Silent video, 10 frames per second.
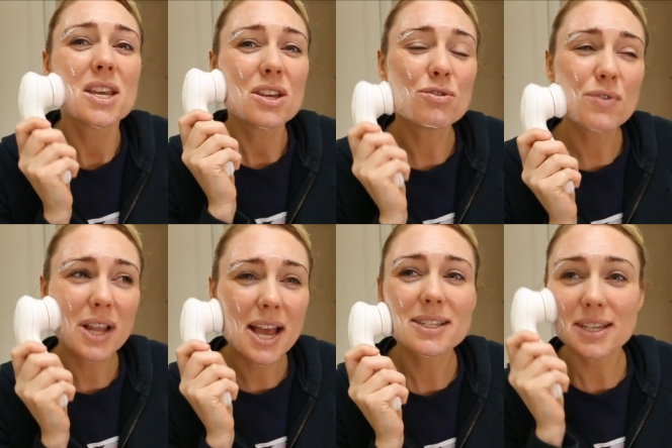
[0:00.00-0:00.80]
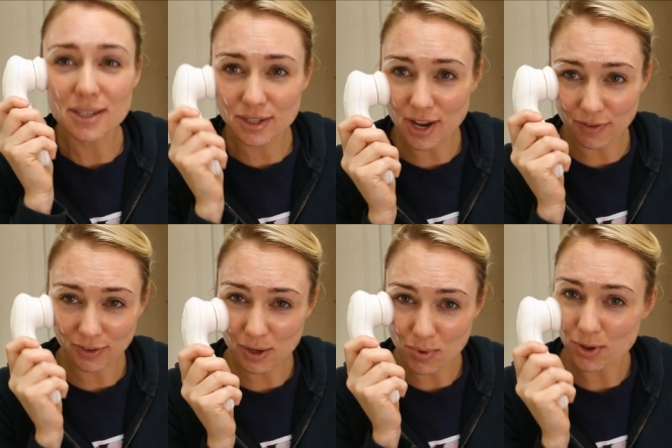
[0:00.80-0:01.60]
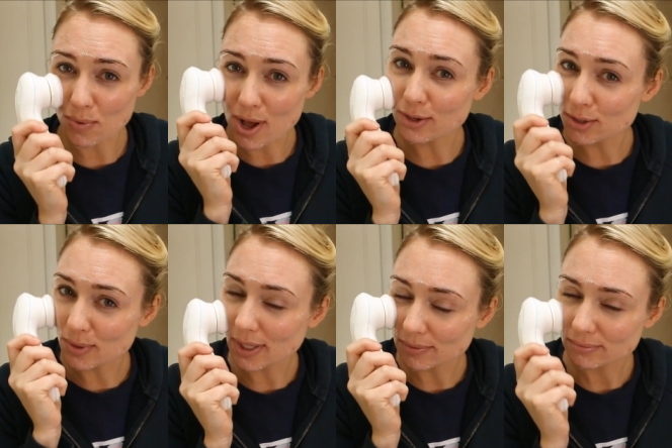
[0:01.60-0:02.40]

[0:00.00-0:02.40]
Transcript: you realize it's definitely worthwhile doing.